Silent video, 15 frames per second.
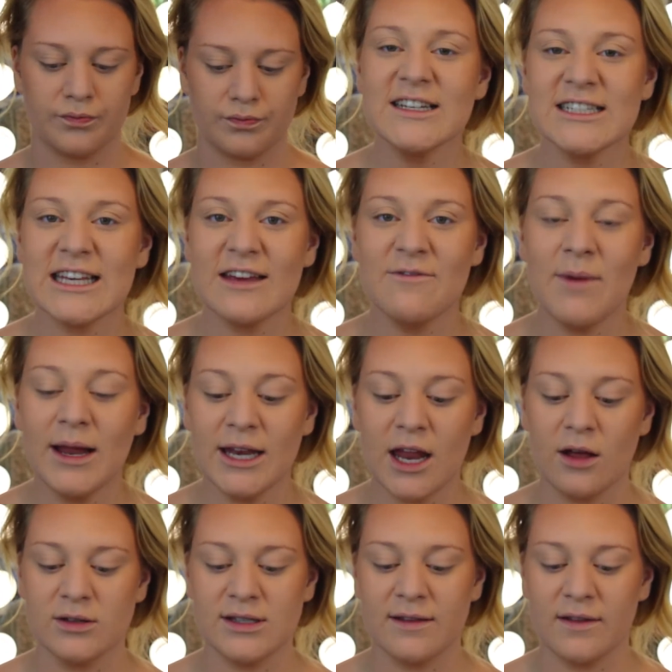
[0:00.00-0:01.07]
And to give my
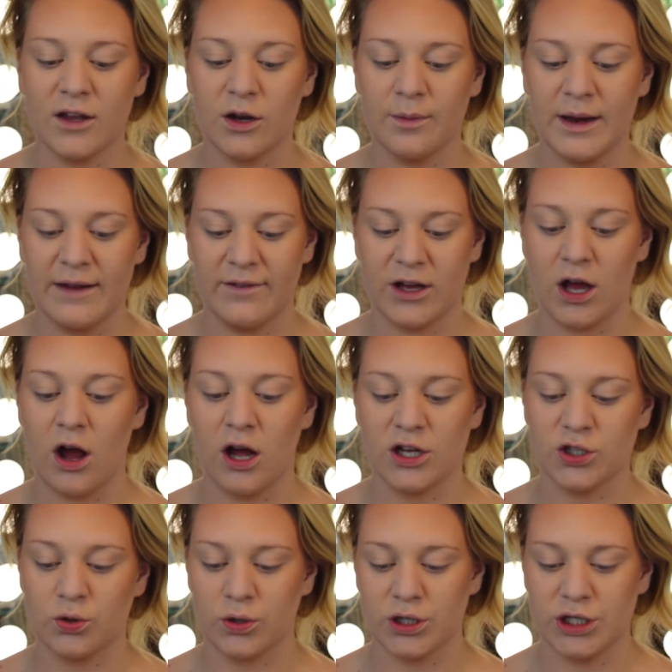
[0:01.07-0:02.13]
nose a little bit of a
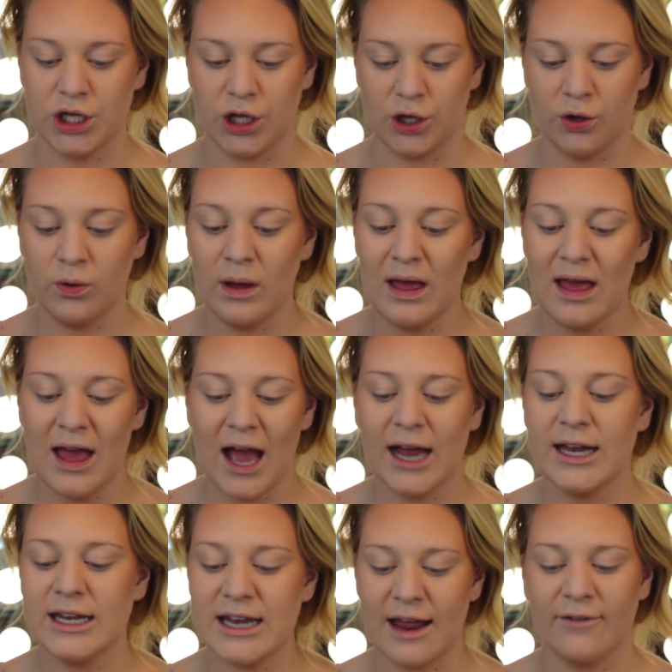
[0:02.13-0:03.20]
contour too, I
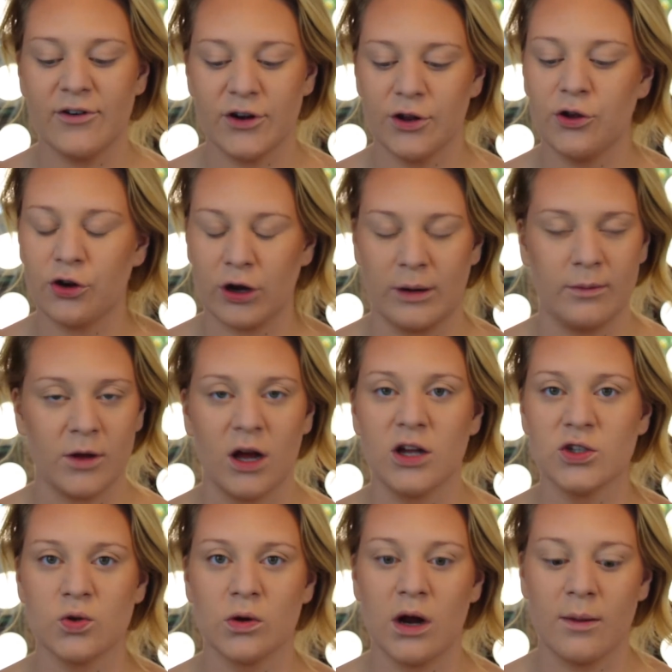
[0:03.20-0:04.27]
never do cream
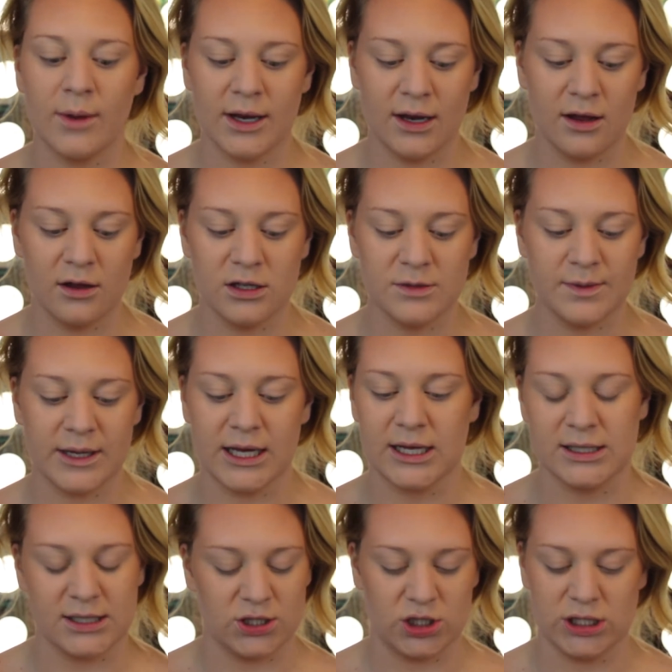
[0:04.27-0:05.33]
contour on my nose
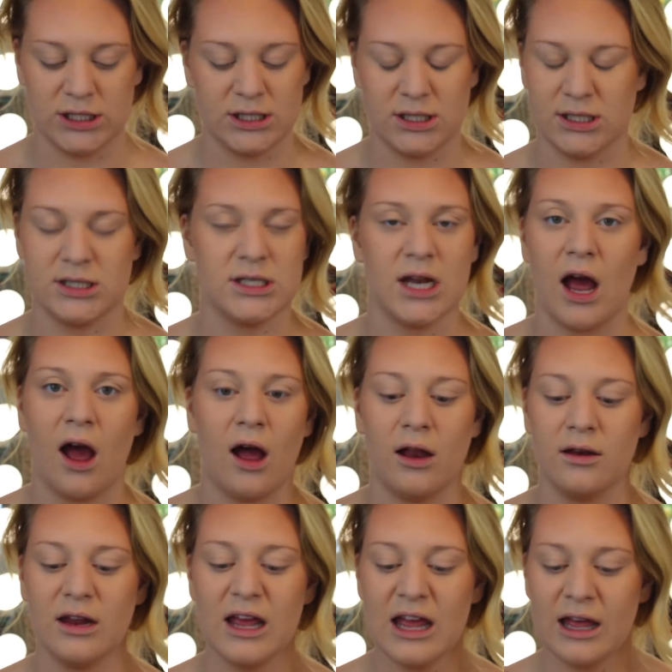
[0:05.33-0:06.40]
because it just does
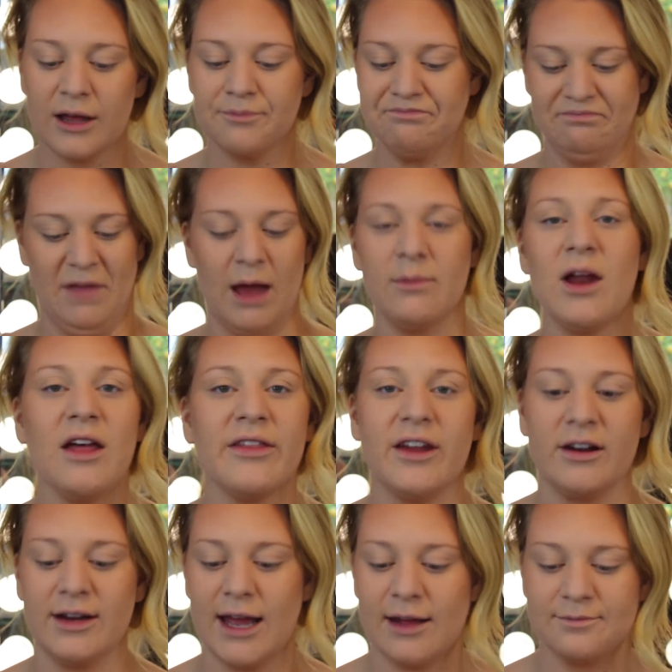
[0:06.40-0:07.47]
not. I'm not
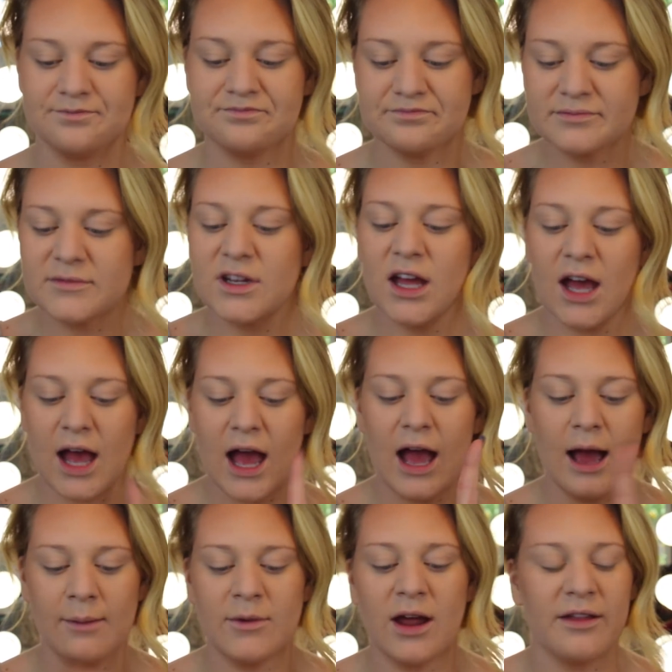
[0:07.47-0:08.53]
there yet.
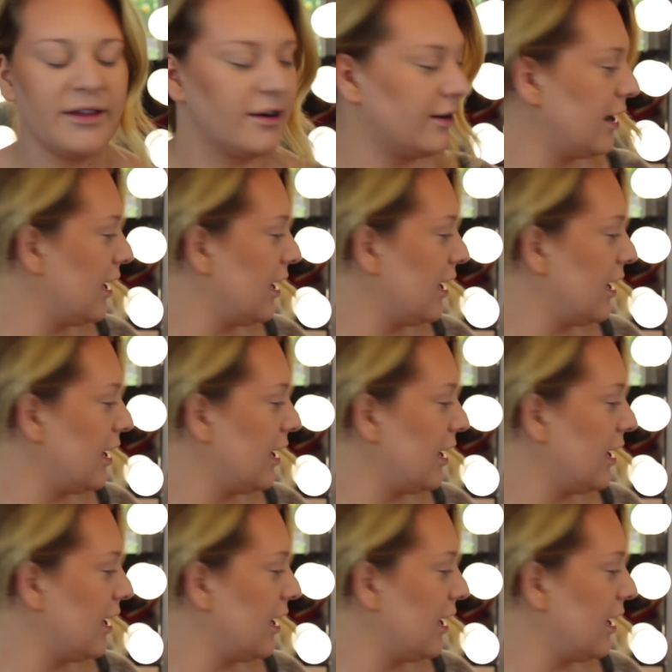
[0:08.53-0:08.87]
I'm not there